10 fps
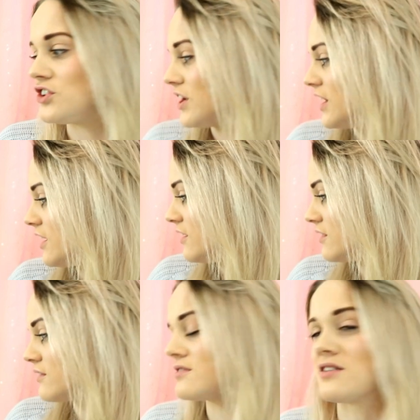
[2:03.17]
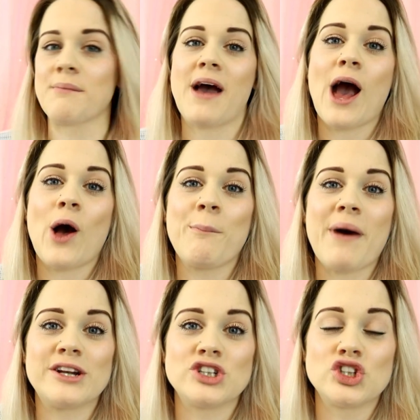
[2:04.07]
she somehow
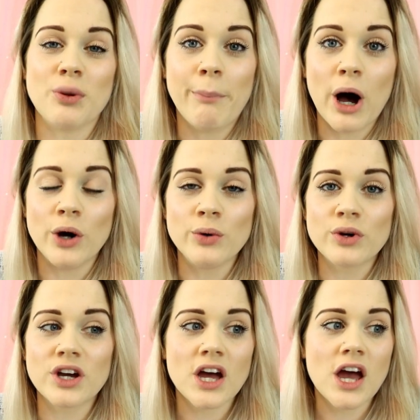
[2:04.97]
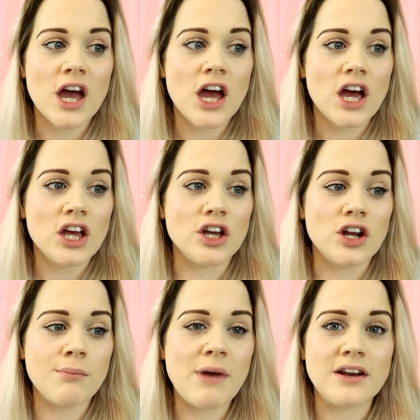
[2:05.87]
managed to poke,
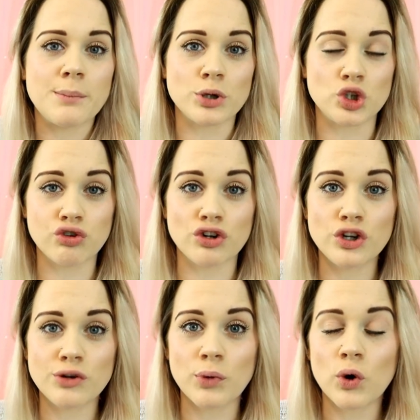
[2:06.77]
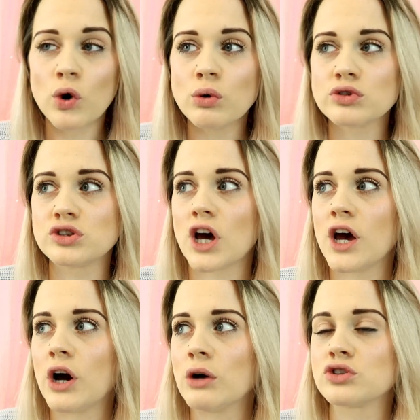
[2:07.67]
you know, made it protrude more. So
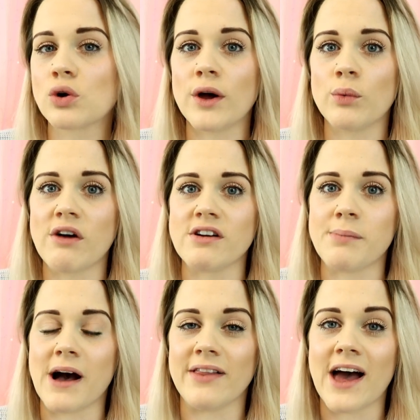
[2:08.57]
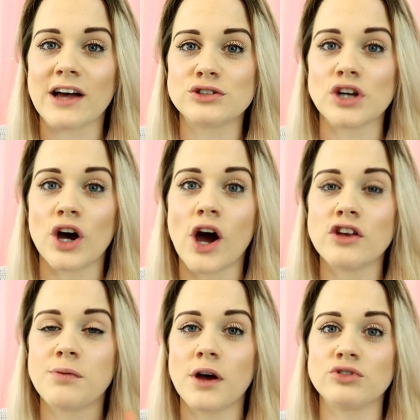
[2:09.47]
I was quite worried about that. So
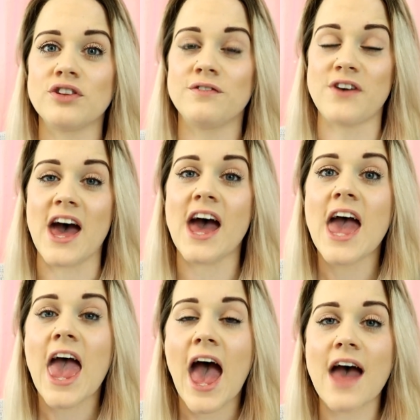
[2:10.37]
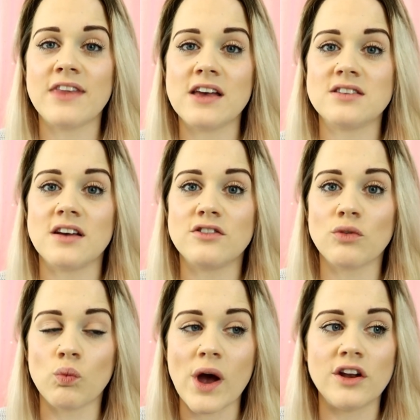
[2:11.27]
I spoke to the vet and they
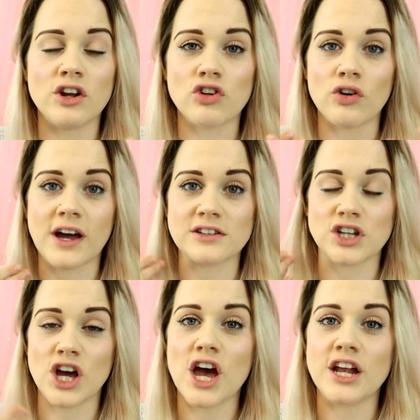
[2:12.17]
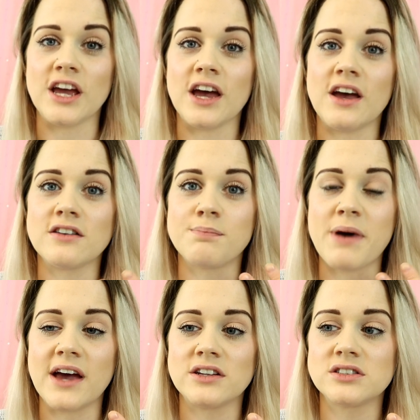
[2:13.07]
said when a dog has a hernia, it's
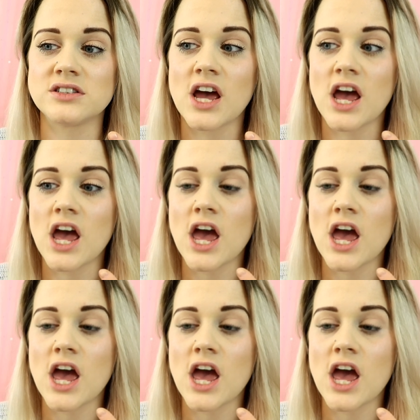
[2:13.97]
best